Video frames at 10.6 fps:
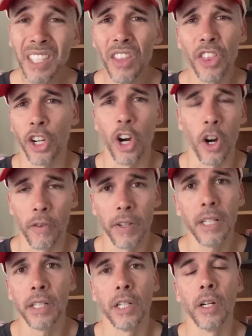The
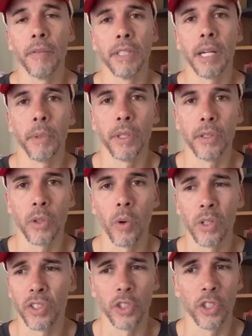curving, you know, every time with his
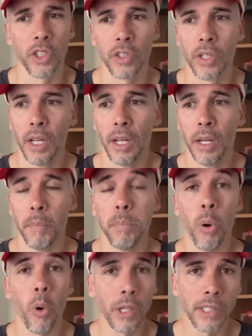corners, they're just
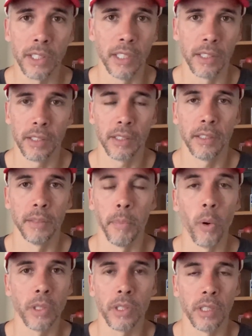poisonous,
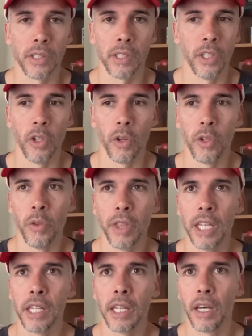poisonous. You know, you
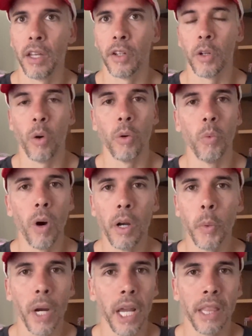think uh, they're going
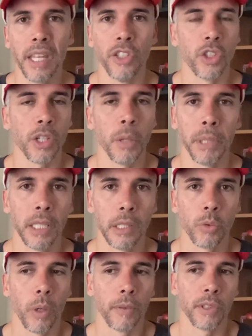one way and they just completely
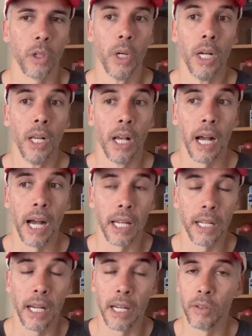swerve. So
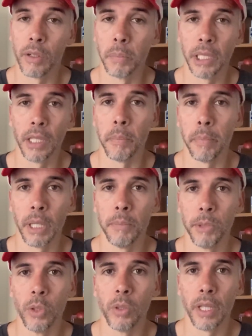I, I don't completely blame
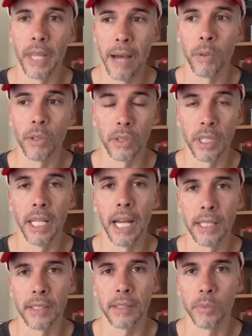Lunin. That was a
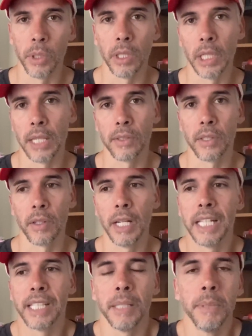nice, really nice center. It,
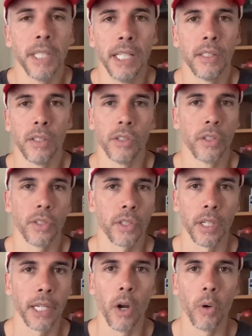it seems easy. You're just
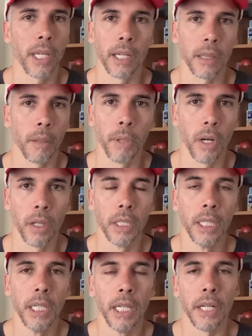going to go kick the ball
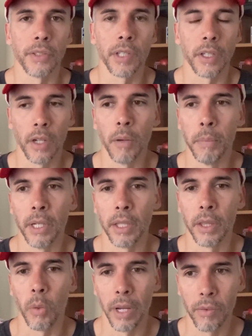in a center. No, but
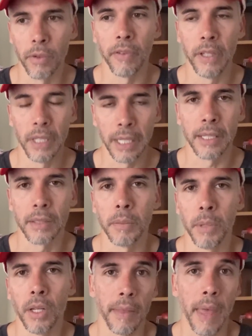the way Raphinha kicks the
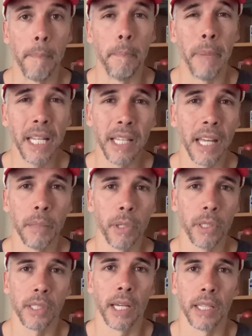ball, that bend that he
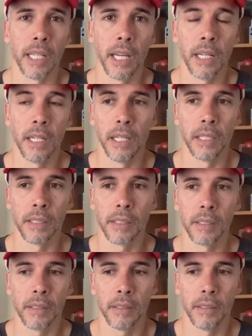puts at the end,
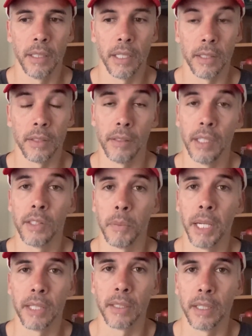it's it's it's
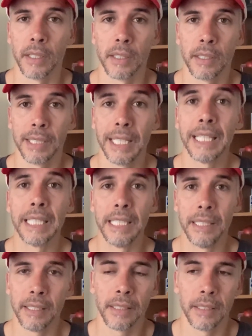amazing. It's
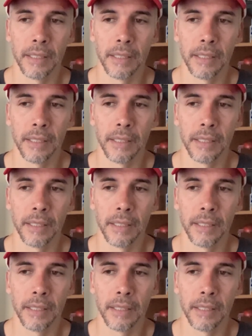elite.